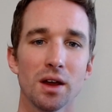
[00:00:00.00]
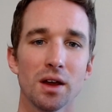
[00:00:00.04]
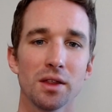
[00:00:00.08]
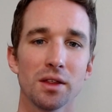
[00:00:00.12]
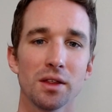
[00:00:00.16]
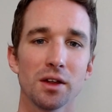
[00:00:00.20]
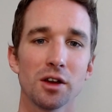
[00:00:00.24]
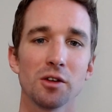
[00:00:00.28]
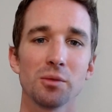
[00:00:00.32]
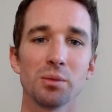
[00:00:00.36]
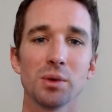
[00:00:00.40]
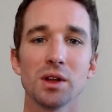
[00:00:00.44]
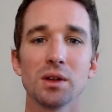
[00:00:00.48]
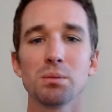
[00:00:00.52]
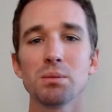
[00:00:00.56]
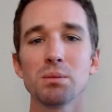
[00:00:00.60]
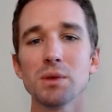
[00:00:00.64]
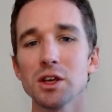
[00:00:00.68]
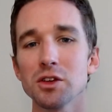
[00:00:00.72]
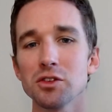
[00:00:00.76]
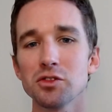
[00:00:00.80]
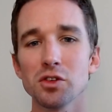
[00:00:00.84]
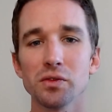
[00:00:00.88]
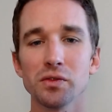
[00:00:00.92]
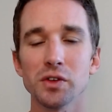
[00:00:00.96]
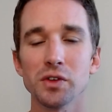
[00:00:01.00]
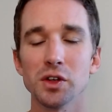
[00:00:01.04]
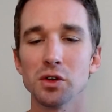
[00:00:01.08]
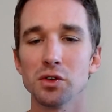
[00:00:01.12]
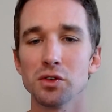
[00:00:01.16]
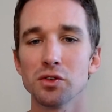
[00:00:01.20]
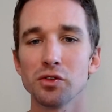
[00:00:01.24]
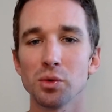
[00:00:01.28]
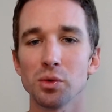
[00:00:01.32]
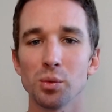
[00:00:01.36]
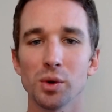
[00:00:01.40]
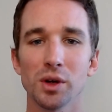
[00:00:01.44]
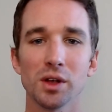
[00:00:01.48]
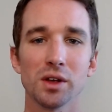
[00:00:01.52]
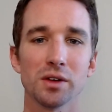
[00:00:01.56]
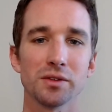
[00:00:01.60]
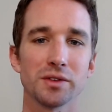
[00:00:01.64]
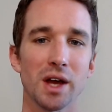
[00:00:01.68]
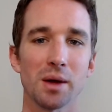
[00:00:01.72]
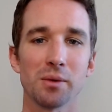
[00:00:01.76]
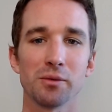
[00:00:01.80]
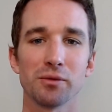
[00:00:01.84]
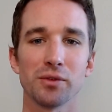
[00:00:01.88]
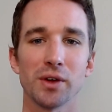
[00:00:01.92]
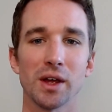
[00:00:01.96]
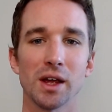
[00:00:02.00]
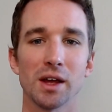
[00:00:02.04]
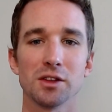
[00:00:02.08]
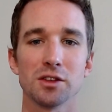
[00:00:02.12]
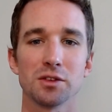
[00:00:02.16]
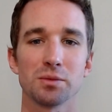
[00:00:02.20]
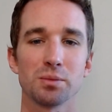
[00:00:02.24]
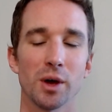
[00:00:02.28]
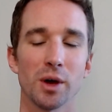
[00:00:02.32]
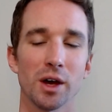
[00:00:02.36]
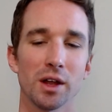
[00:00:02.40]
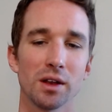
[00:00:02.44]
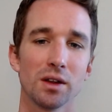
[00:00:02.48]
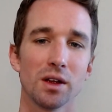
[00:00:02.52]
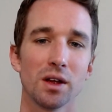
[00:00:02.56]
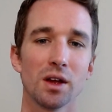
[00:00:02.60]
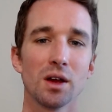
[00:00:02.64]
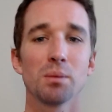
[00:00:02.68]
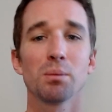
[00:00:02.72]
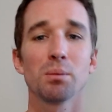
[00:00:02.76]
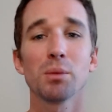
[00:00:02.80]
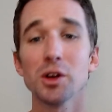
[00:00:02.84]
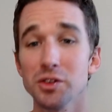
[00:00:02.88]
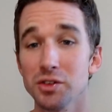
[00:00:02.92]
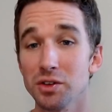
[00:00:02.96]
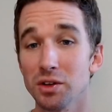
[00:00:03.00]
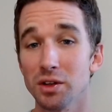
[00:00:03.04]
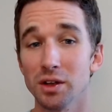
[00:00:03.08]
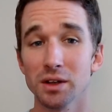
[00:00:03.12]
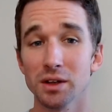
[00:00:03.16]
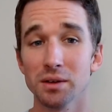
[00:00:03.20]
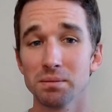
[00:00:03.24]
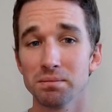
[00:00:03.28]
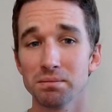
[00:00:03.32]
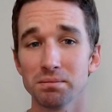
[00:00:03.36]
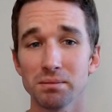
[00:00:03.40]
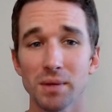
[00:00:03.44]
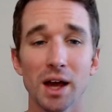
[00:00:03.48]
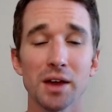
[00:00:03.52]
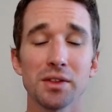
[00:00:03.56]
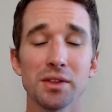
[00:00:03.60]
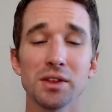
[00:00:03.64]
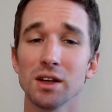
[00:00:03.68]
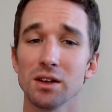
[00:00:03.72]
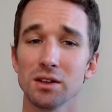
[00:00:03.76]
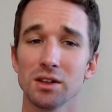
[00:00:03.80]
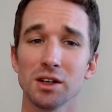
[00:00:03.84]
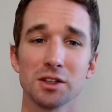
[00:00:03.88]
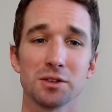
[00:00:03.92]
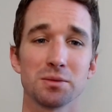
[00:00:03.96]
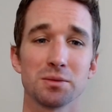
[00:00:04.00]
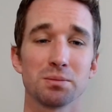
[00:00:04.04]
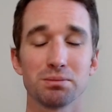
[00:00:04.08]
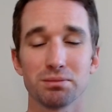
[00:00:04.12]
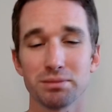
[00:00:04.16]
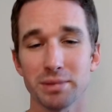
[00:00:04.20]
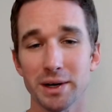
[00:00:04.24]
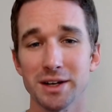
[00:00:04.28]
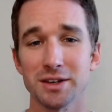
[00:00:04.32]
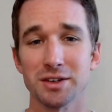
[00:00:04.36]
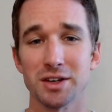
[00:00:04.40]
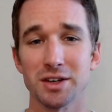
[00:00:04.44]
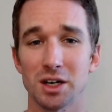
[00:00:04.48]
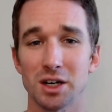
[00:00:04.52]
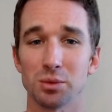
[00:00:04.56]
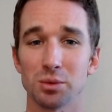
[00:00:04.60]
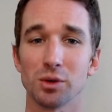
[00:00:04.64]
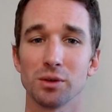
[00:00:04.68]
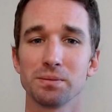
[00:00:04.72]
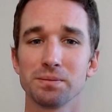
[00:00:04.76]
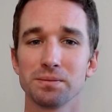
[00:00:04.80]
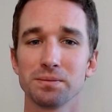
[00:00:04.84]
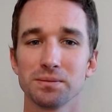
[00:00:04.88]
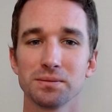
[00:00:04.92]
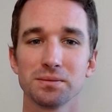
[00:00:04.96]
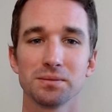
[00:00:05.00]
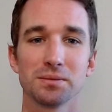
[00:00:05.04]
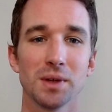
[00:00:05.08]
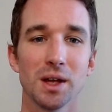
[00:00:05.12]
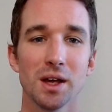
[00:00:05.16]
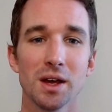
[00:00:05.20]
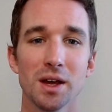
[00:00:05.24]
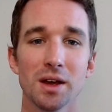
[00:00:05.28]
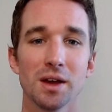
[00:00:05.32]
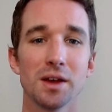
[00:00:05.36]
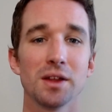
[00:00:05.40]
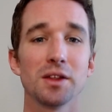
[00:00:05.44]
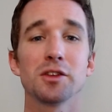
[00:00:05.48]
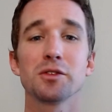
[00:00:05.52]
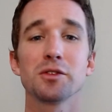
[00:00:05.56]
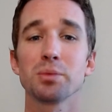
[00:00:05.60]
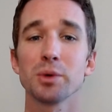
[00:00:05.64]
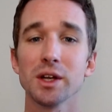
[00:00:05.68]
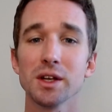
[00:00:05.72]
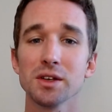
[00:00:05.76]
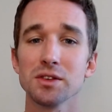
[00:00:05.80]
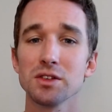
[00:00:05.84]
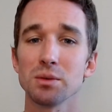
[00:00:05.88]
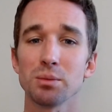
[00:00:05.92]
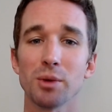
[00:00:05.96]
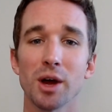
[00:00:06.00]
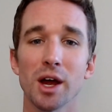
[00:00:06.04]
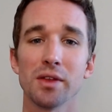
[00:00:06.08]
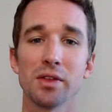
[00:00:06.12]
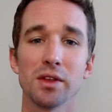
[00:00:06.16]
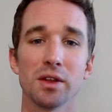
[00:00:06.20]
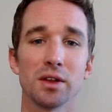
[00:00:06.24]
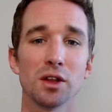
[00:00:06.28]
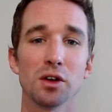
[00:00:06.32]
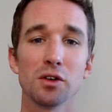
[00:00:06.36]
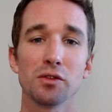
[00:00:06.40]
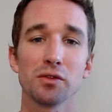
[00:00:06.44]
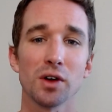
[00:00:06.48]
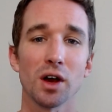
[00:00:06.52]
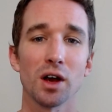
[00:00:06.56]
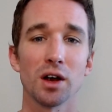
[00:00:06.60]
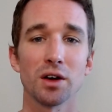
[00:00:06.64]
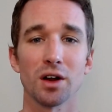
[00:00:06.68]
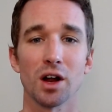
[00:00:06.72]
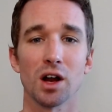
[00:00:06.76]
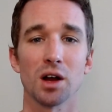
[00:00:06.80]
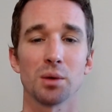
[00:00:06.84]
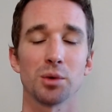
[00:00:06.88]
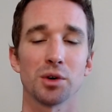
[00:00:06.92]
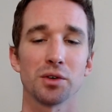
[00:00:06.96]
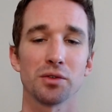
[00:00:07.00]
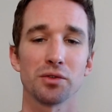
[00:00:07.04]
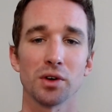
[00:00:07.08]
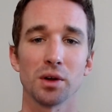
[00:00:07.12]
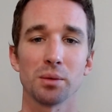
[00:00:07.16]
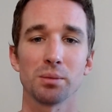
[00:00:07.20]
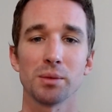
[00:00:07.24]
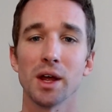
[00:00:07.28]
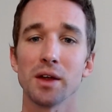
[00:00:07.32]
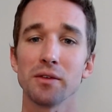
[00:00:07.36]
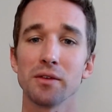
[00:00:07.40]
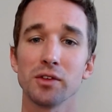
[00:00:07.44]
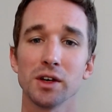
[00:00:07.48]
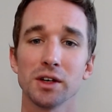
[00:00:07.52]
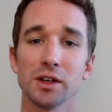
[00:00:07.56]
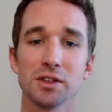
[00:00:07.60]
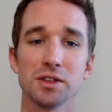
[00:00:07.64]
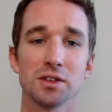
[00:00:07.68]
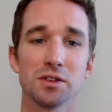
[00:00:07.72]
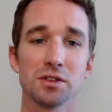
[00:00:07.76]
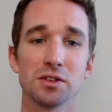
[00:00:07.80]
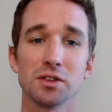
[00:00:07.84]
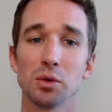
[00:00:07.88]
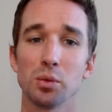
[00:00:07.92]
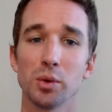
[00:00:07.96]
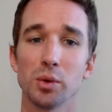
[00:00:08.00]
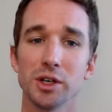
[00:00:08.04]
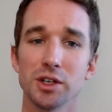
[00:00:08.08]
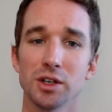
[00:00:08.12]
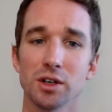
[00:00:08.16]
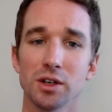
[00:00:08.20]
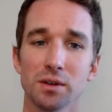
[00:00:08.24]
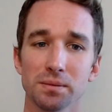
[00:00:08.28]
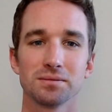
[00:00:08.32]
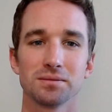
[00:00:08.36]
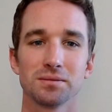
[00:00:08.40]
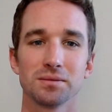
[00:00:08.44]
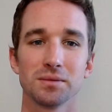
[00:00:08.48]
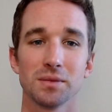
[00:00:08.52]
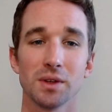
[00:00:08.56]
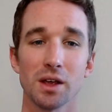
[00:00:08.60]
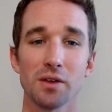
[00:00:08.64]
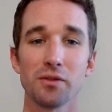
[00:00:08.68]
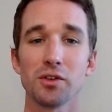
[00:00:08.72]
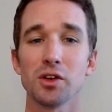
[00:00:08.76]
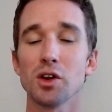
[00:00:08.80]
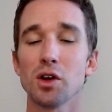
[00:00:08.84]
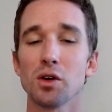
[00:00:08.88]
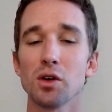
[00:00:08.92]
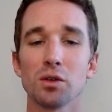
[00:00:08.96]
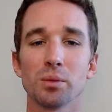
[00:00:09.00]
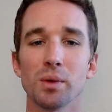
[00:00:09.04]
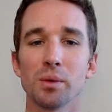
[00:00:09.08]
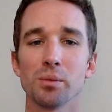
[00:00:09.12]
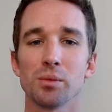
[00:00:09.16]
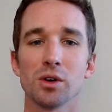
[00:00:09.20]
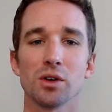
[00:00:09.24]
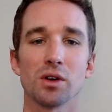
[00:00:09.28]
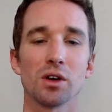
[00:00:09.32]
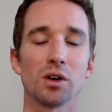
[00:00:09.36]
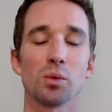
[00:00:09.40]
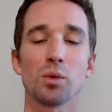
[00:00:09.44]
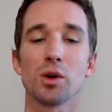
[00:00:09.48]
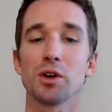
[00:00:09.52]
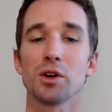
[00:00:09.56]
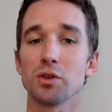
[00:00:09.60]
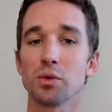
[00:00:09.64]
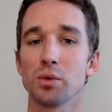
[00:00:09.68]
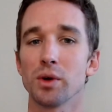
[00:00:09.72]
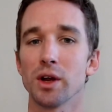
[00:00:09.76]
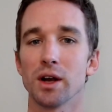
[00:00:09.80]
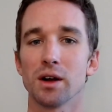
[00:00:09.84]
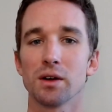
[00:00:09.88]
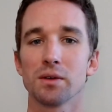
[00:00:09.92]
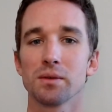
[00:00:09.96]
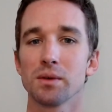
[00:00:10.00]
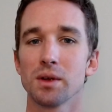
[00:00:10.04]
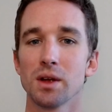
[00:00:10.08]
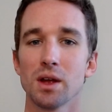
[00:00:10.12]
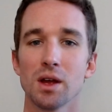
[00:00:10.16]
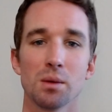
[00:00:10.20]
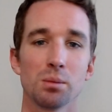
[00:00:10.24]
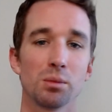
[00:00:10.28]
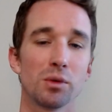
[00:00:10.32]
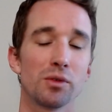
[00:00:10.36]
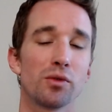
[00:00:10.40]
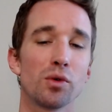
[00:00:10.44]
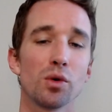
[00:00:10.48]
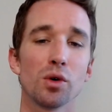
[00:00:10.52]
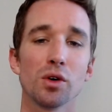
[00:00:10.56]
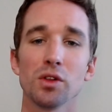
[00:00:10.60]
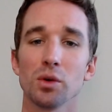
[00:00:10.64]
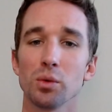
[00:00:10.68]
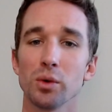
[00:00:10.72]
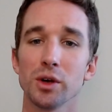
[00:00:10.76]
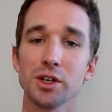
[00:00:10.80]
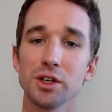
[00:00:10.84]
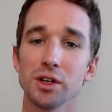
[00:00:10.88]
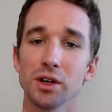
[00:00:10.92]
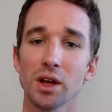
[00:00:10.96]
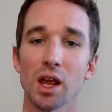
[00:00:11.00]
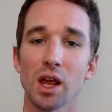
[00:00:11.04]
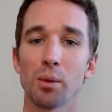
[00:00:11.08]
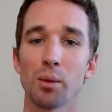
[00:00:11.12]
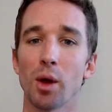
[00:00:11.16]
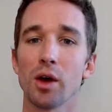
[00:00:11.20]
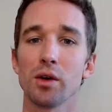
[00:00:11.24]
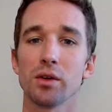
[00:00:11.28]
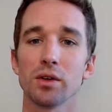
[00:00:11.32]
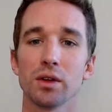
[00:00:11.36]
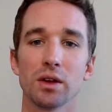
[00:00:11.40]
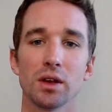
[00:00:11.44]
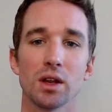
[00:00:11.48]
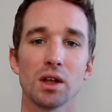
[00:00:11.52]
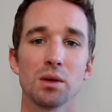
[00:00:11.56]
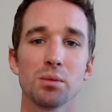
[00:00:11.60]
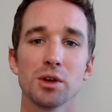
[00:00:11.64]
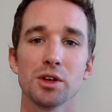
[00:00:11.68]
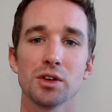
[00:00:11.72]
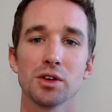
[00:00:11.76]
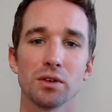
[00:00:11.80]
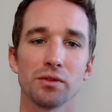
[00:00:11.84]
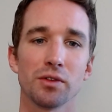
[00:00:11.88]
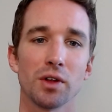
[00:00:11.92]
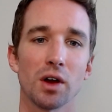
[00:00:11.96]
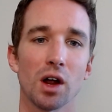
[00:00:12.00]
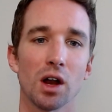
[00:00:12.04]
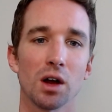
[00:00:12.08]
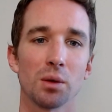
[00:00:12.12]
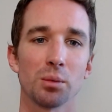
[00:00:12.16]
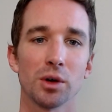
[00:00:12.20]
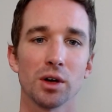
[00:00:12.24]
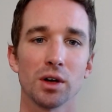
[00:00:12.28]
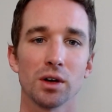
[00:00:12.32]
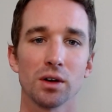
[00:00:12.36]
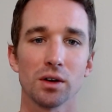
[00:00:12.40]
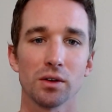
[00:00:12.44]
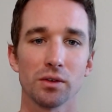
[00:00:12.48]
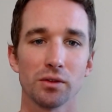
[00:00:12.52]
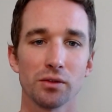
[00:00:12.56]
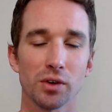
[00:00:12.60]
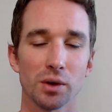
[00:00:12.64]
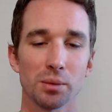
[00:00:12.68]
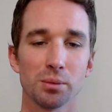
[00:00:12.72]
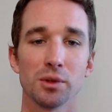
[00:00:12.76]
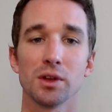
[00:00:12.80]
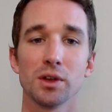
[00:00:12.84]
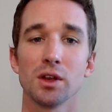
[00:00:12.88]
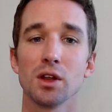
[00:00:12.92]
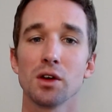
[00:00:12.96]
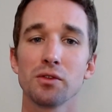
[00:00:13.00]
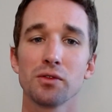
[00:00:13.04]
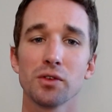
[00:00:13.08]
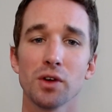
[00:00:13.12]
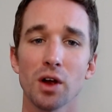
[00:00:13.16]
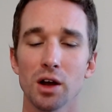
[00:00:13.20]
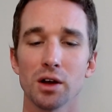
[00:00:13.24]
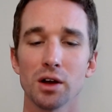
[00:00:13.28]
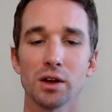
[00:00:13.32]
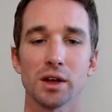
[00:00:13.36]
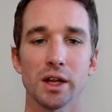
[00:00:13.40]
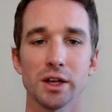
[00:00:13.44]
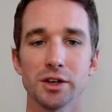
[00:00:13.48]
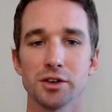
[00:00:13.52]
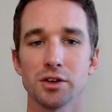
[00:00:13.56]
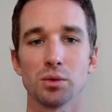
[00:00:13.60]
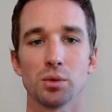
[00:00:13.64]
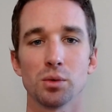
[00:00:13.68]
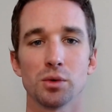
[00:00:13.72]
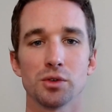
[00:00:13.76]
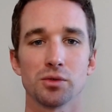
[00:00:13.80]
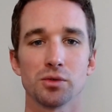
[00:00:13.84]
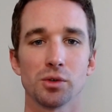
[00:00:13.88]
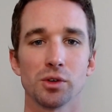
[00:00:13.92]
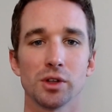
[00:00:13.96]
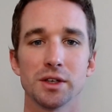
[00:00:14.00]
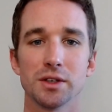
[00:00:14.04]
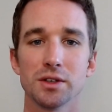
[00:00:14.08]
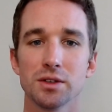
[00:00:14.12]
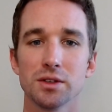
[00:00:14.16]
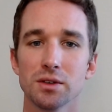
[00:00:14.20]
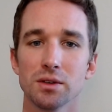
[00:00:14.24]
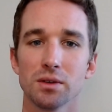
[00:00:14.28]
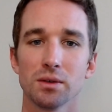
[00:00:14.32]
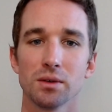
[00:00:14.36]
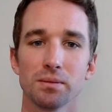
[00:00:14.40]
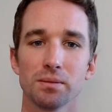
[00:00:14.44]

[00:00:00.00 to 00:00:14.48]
There have been mixed reviews from Wheel of Time fans, but personally, I think it looks pretty terrible. This brings to mind the Nilfgaard armor from Netflix's The Witcher. If you don't remember or weren't aware, before The Witcher came out, an image of the armor from the Nilfgaard nation was released.